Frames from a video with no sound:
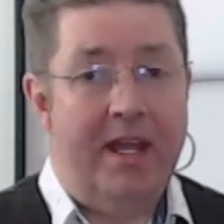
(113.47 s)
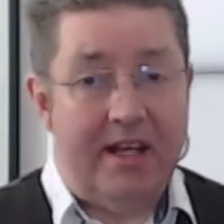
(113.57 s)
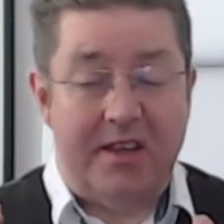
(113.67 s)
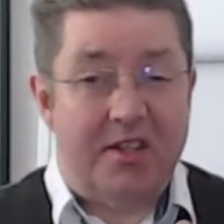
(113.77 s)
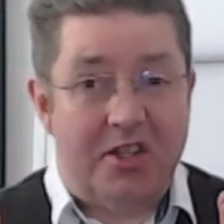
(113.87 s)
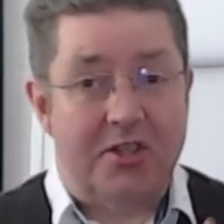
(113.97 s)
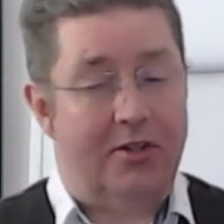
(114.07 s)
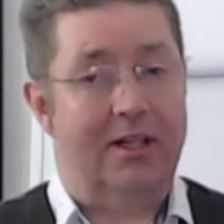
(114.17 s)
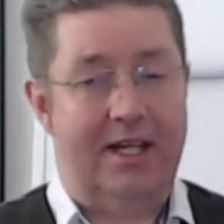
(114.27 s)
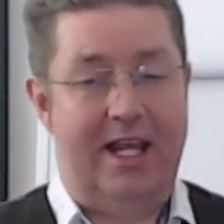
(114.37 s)
Now, there's a
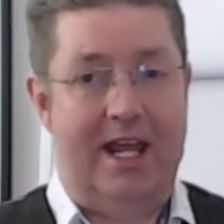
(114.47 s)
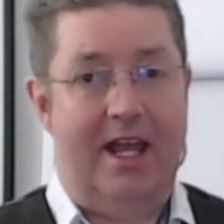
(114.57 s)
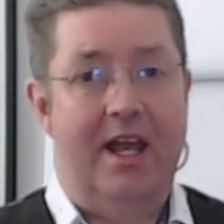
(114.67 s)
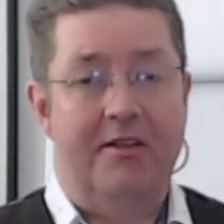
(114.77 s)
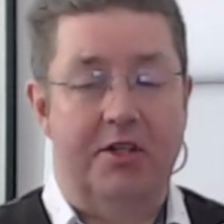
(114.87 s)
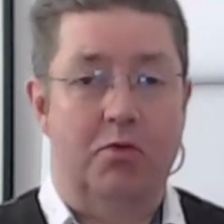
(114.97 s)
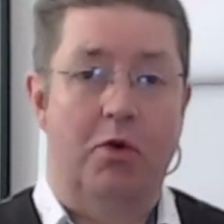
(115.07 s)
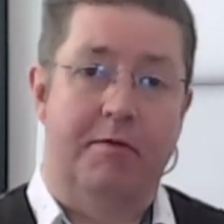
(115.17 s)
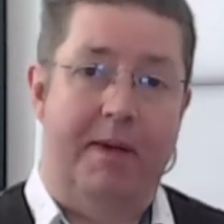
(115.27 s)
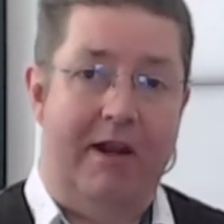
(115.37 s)
subtlety here that's
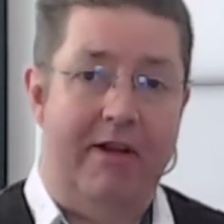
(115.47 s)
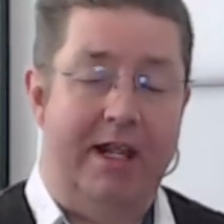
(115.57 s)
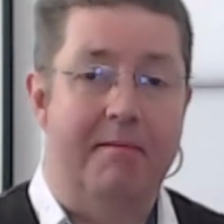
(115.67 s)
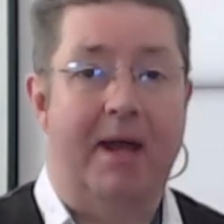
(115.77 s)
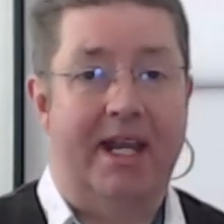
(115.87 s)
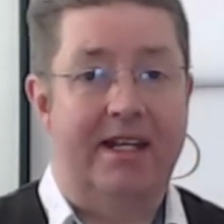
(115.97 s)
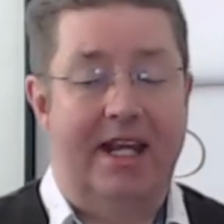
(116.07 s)
worth bearing in mind,